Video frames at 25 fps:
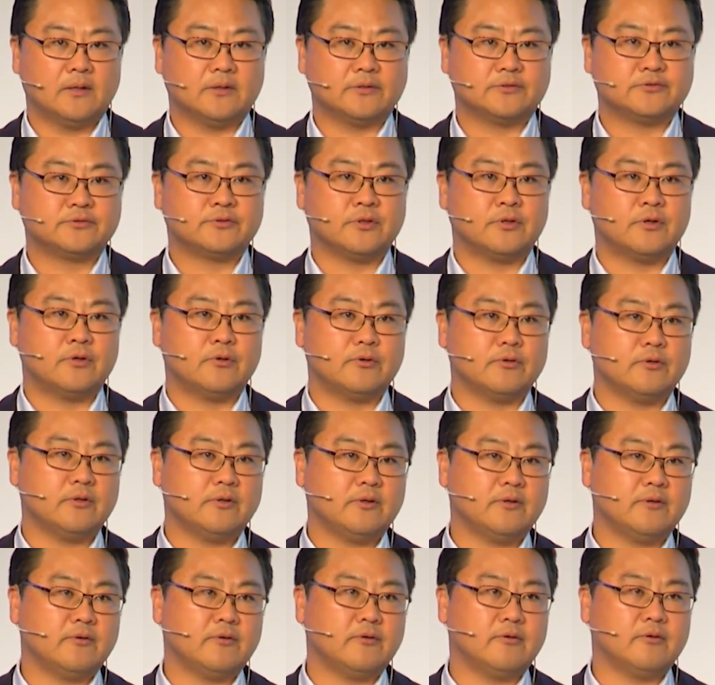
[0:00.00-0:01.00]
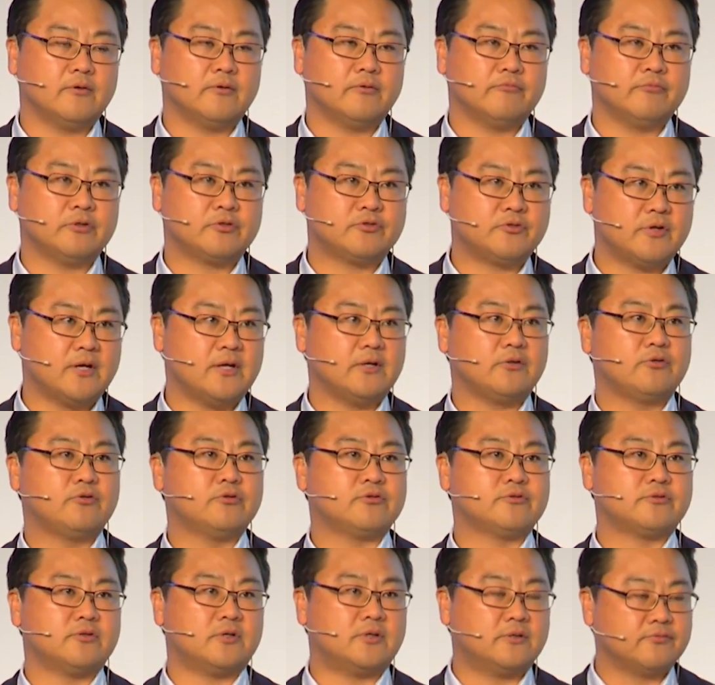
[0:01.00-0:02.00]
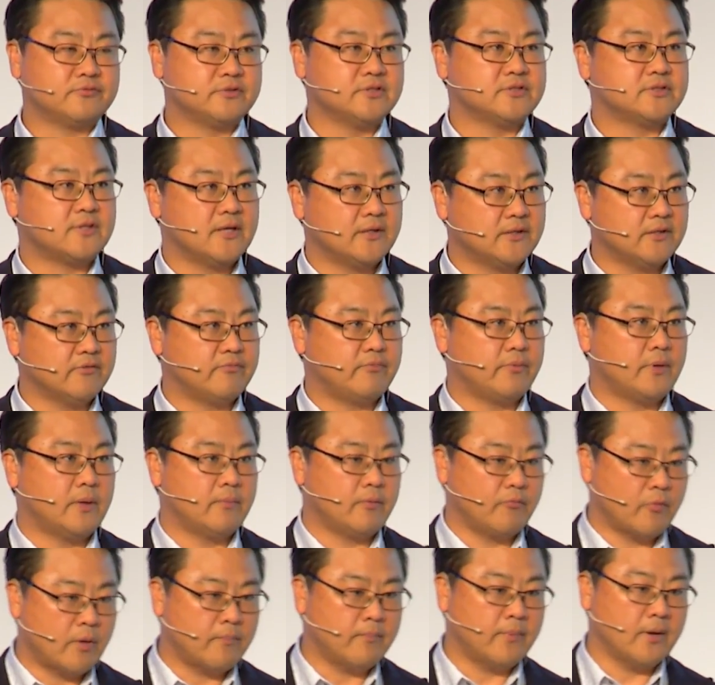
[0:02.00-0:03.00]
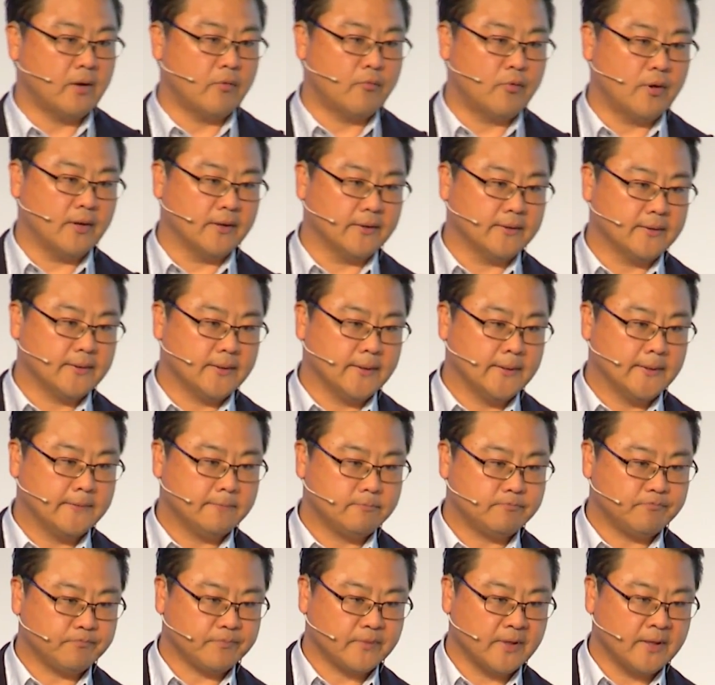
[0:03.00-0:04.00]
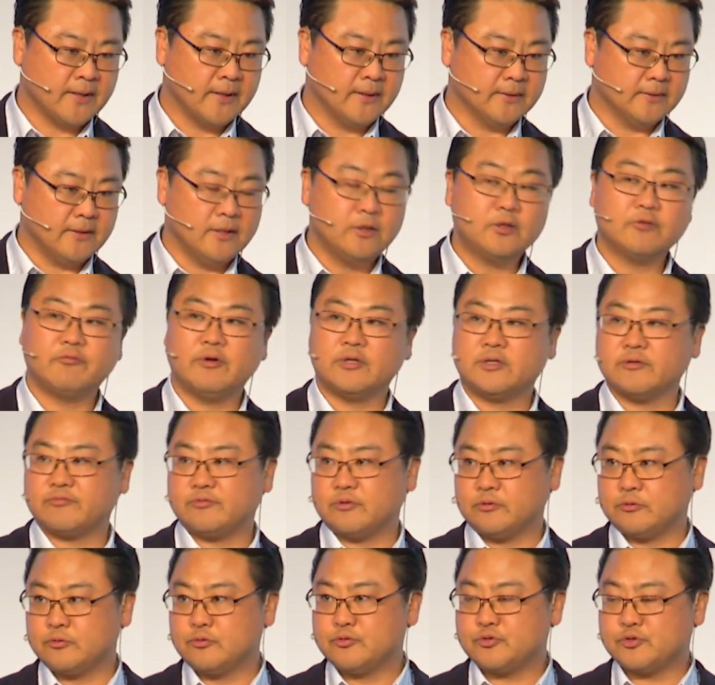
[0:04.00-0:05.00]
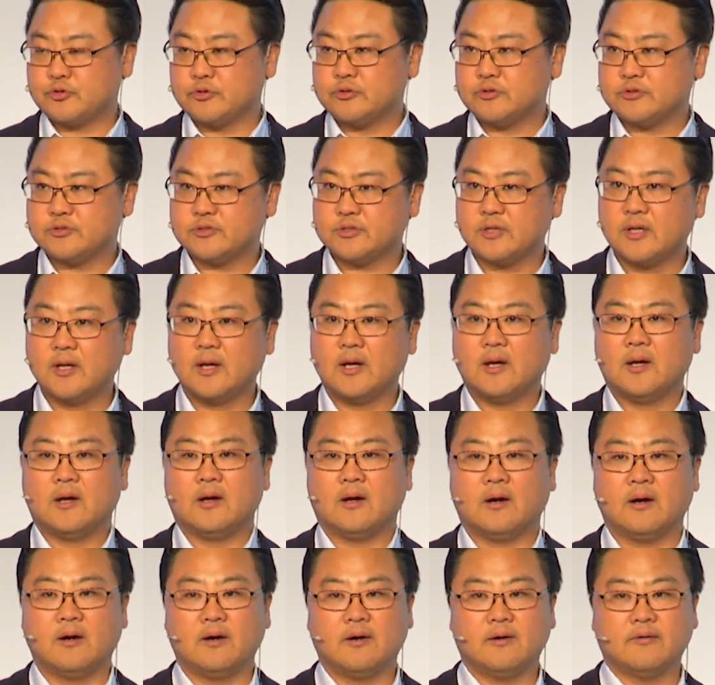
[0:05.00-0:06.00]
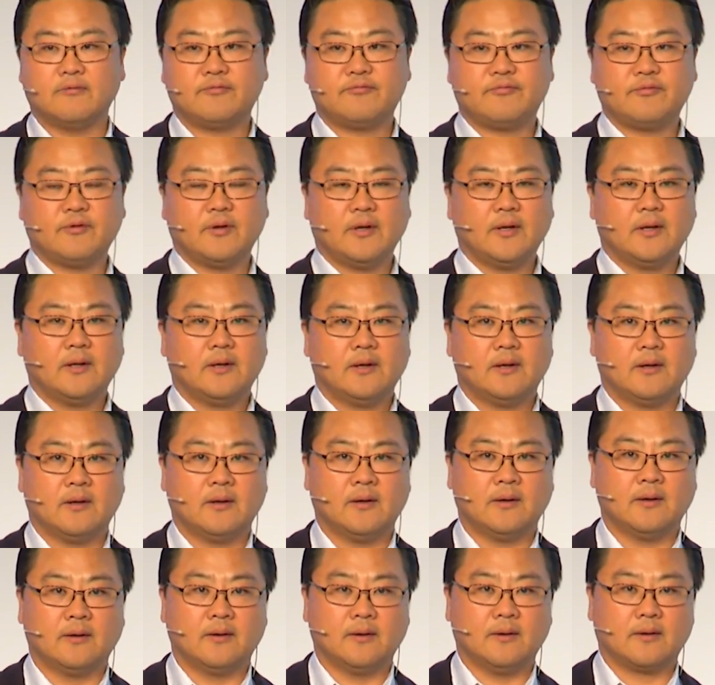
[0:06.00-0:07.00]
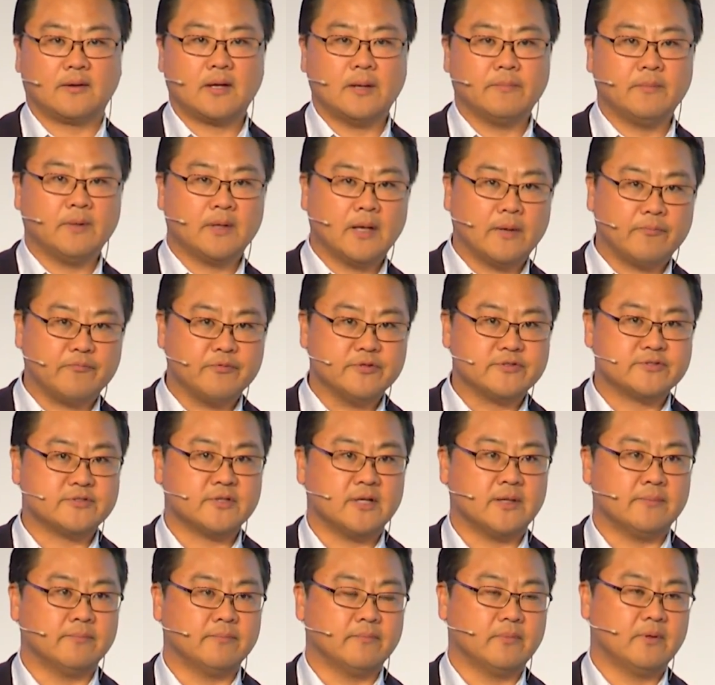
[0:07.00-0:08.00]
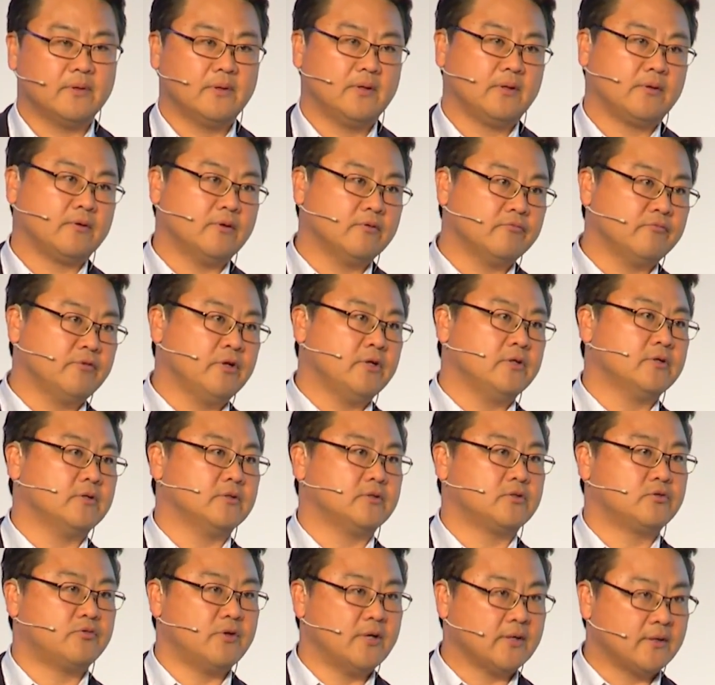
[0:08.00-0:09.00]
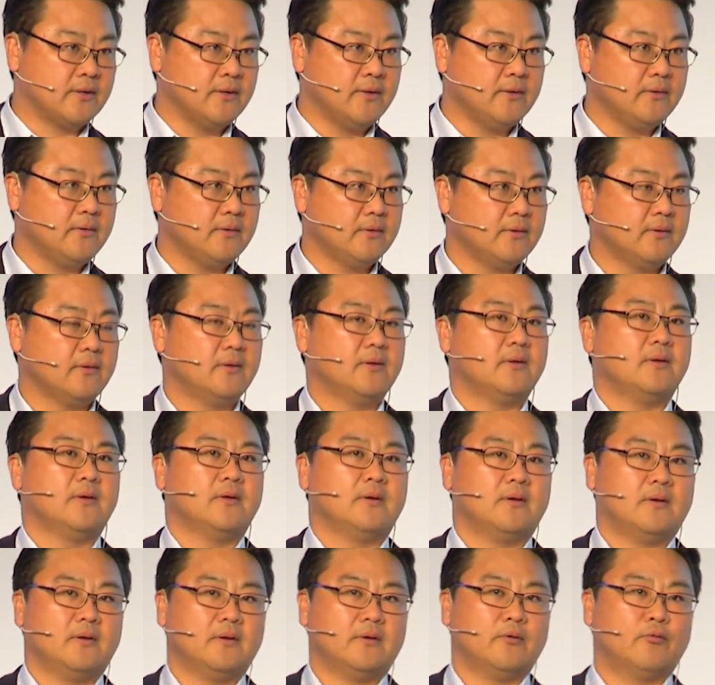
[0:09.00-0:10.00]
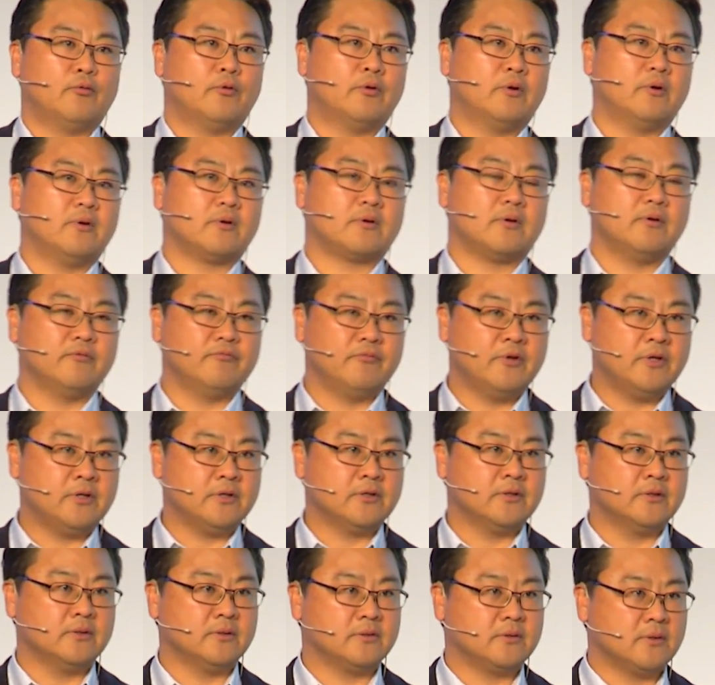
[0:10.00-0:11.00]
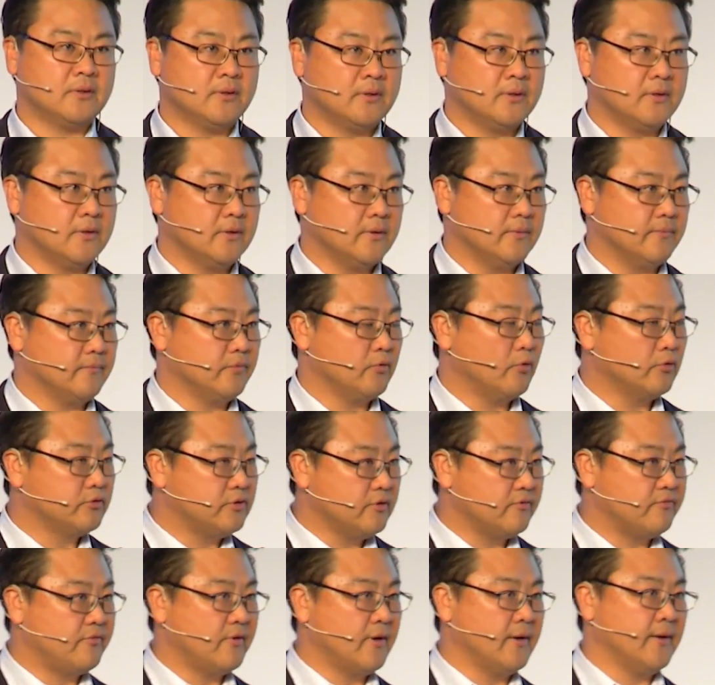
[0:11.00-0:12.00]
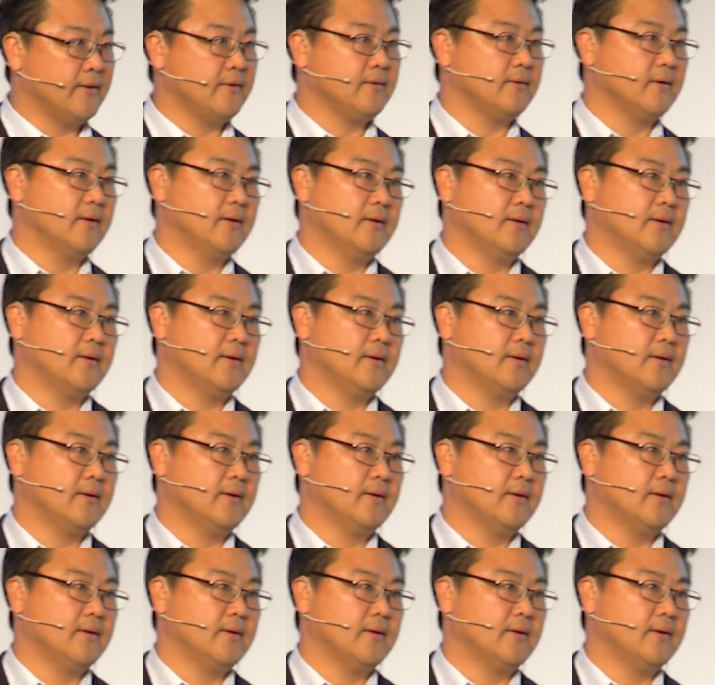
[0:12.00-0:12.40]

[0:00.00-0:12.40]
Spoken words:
So we try to solve this kind of problem one by one, yeah? And innovative solutions of coming up with some convenient tracking or convenient notifying.